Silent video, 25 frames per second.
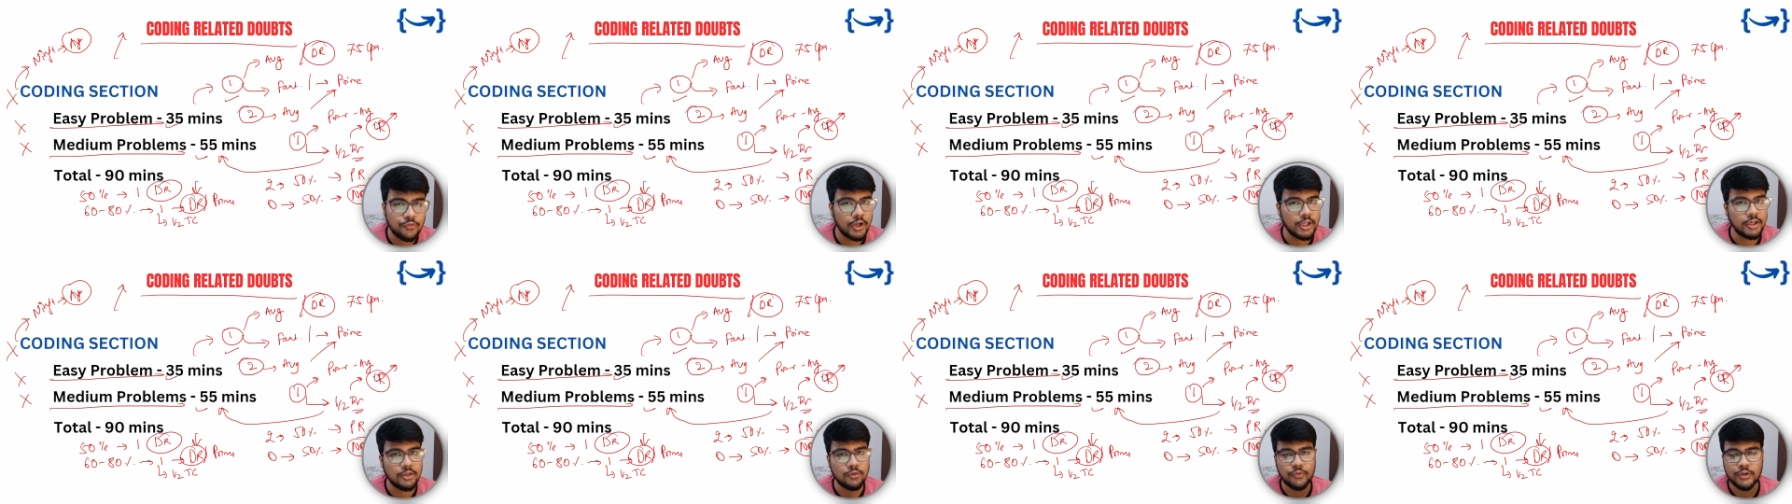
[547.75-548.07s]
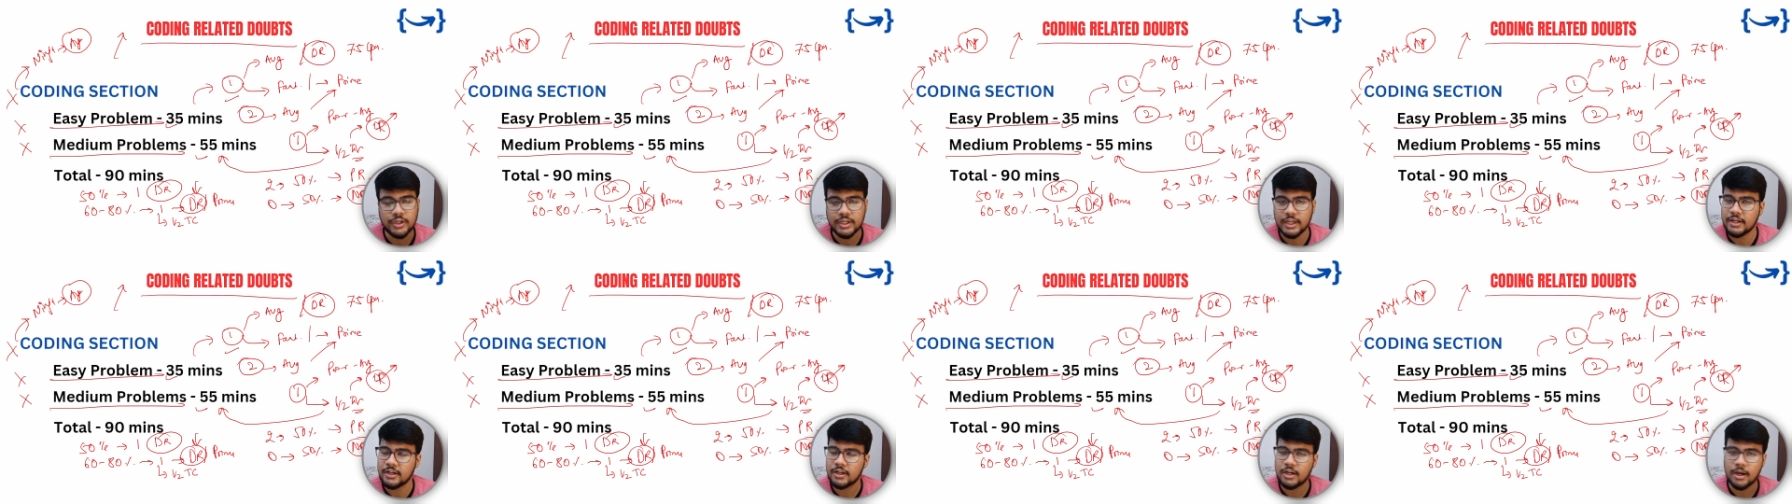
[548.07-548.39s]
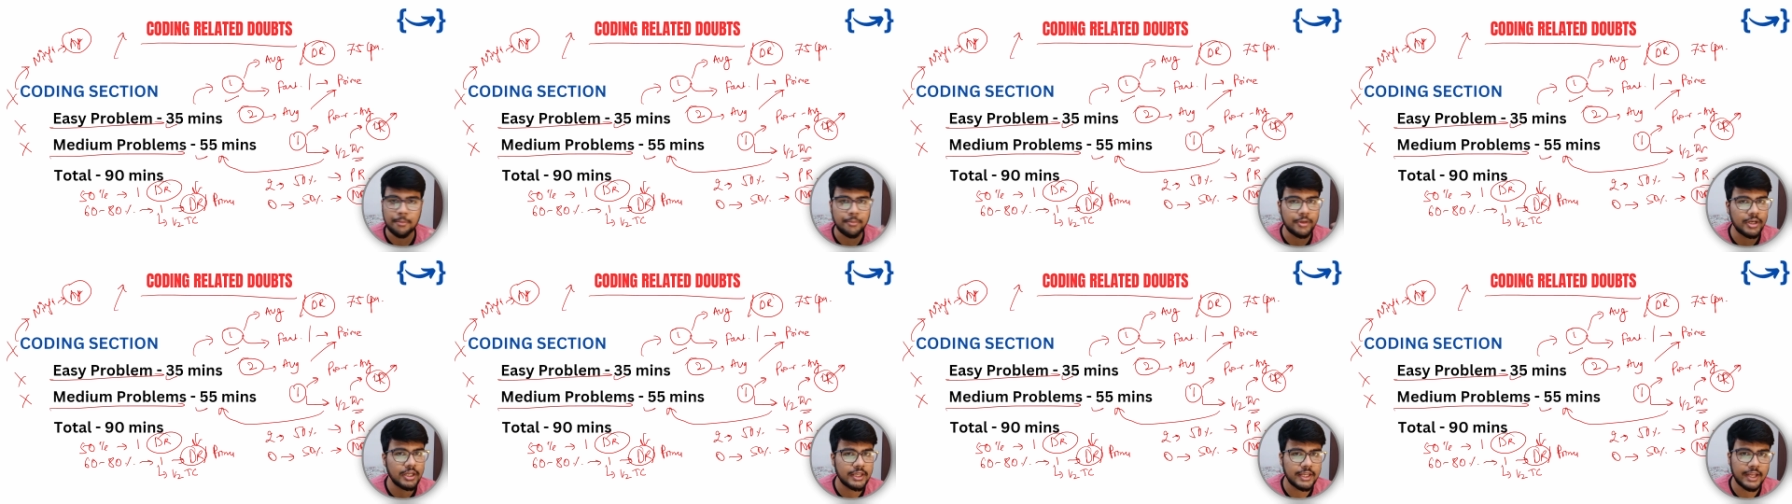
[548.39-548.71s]
where we can
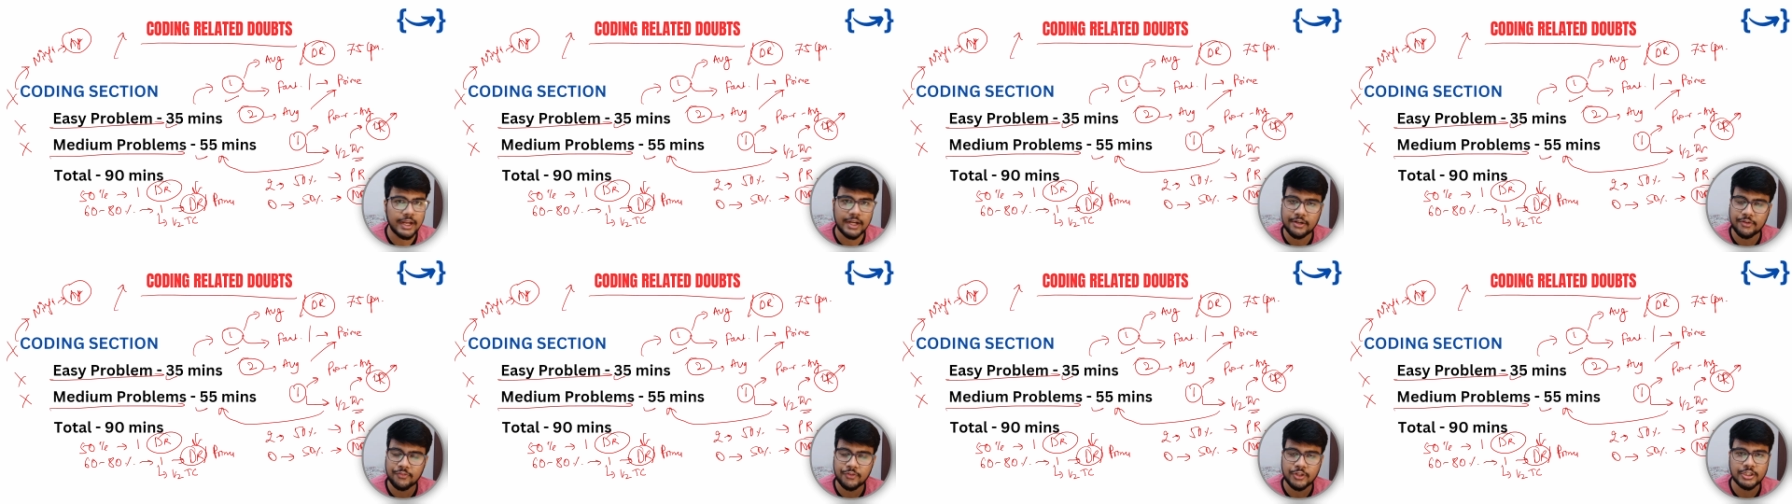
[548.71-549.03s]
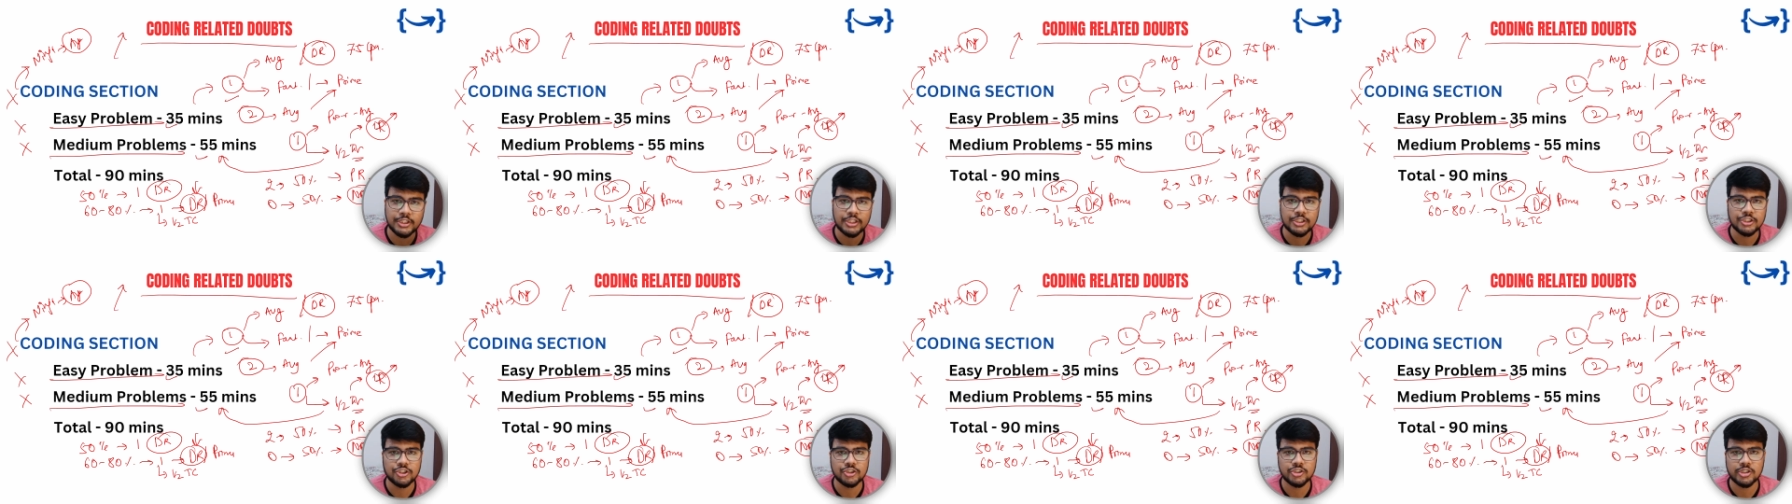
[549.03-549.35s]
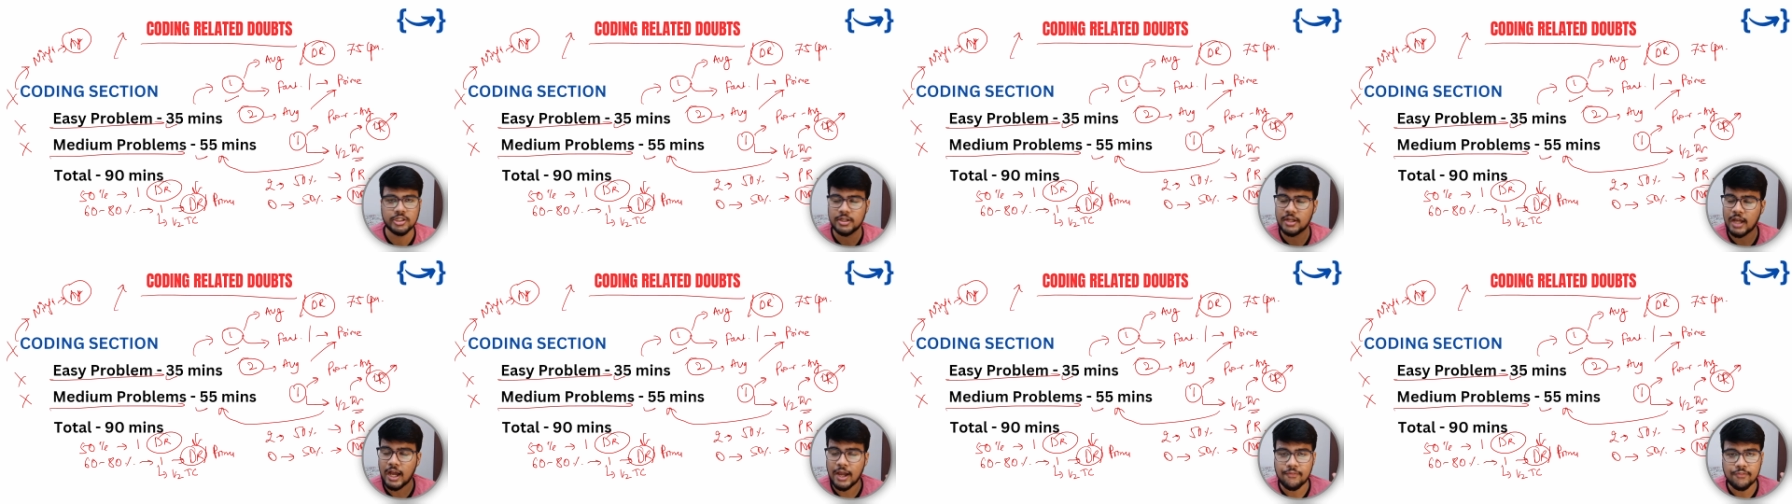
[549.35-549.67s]
communicate with each other.